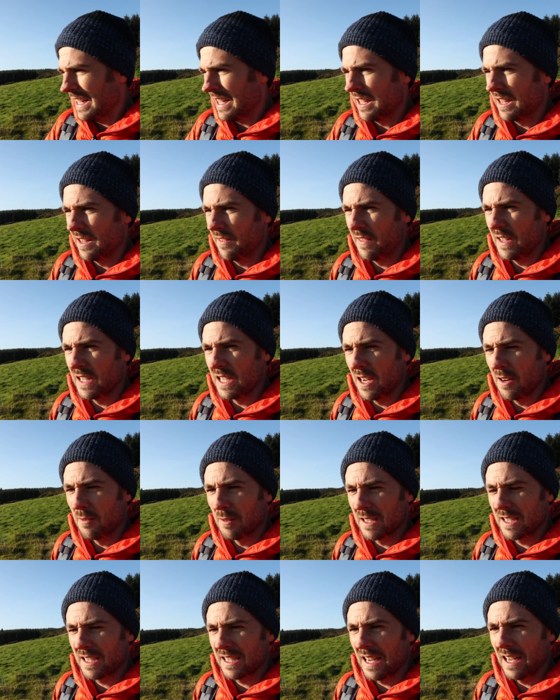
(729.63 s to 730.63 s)
in the
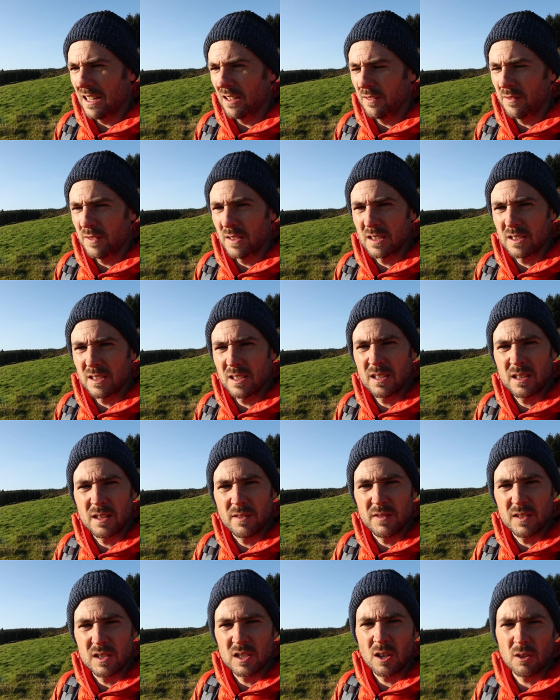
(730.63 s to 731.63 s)
video itself and
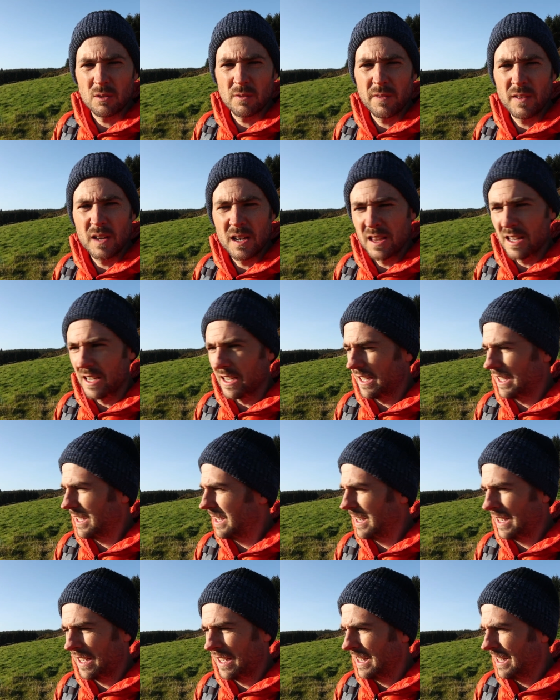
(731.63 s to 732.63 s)
the photography that
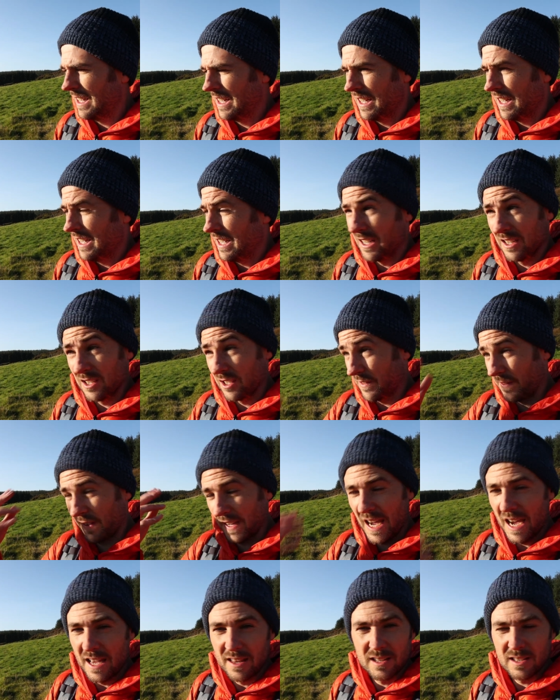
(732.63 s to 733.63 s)
I just
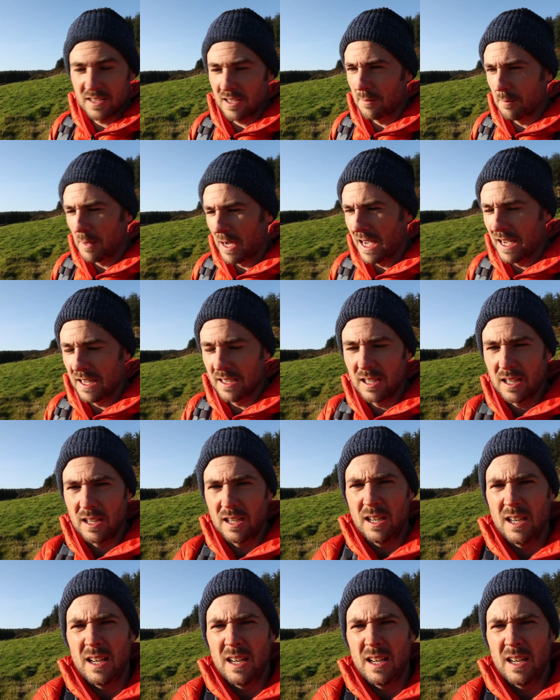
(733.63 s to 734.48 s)
forget that it's on my head.